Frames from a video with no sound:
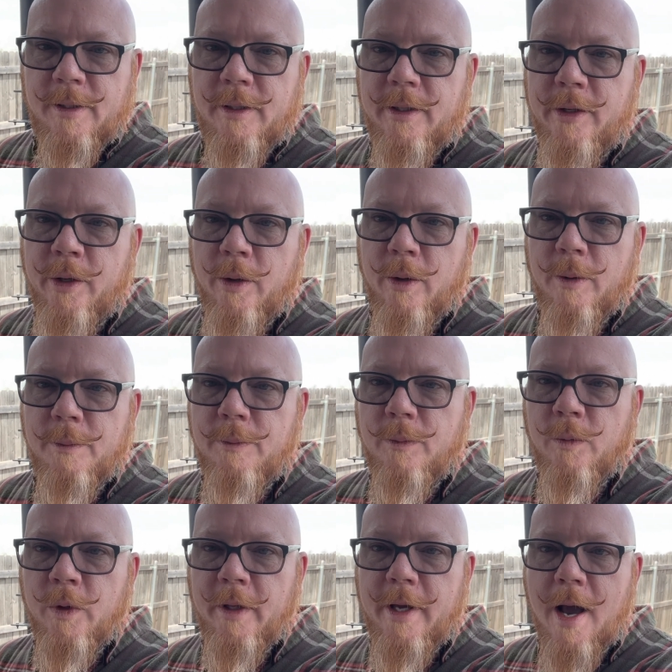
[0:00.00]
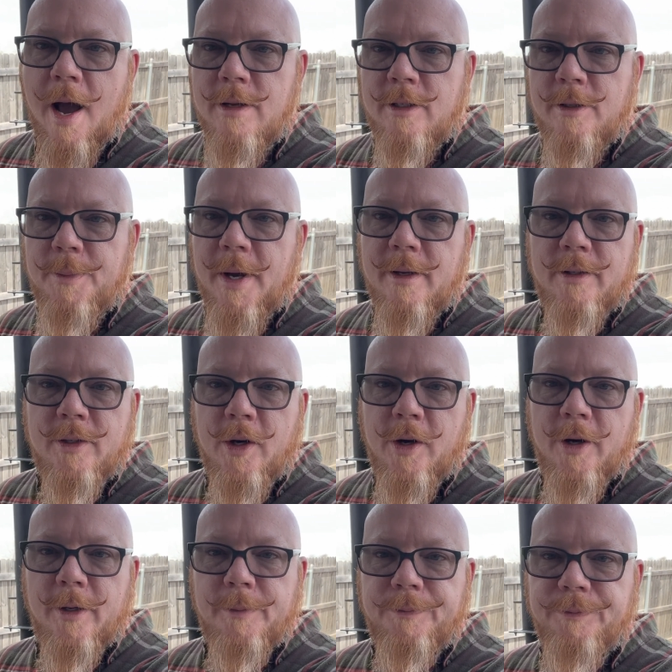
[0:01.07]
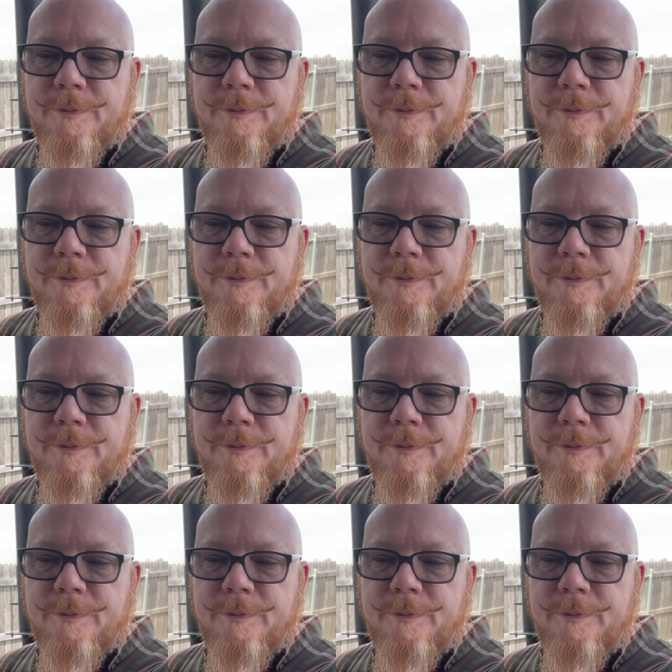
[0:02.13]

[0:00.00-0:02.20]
your really hot spots are.